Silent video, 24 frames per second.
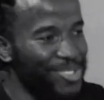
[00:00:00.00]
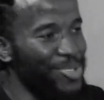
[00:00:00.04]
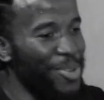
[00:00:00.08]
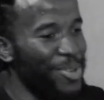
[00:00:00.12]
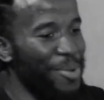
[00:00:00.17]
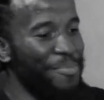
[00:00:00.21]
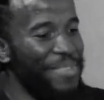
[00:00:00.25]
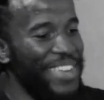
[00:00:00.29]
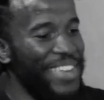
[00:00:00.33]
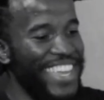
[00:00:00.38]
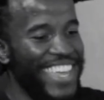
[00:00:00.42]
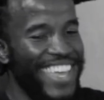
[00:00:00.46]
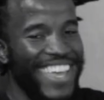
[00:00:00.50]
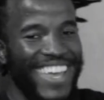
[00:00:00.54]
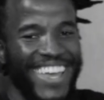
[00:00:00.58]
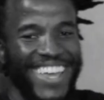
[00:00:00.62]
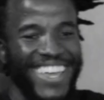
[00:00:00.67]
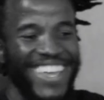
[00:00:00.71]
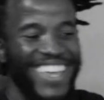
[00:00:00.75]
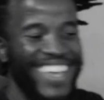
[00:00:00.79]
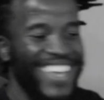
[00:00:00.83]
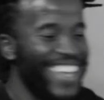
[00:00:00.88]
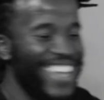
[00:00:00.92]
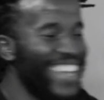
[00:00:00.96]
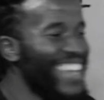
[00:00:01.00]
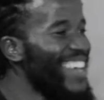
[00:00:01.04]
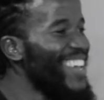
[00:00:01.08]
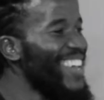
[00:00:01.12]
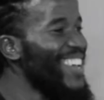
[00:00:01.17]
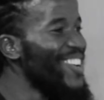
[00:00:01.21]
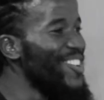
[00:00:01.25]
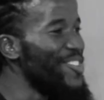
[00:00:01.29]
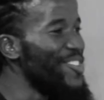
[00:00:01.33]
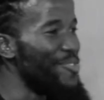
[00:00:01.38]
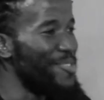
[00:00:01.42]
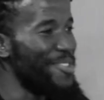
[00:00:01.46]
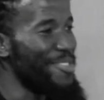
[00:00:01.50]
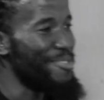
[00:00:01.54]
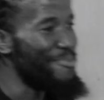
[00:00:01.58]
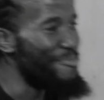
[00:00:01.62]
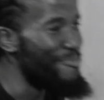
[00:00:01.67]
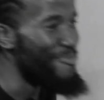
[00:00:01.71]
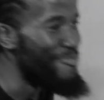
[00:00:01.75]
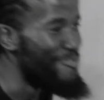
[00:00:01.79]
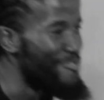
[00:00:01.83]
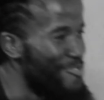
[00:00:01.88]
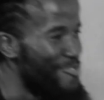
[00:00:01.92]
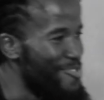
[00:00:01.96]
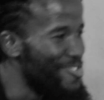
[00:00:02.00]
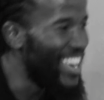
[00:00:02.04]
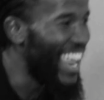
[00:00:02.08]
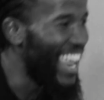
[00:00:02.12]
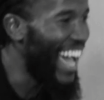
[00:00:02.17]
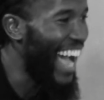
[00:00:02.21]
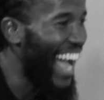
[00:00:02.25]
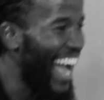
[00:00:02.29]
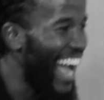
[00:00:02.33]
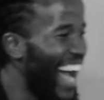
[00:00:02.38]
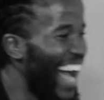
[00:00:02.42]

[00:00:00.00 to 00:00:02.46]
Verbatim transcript: I'm here with Mvula.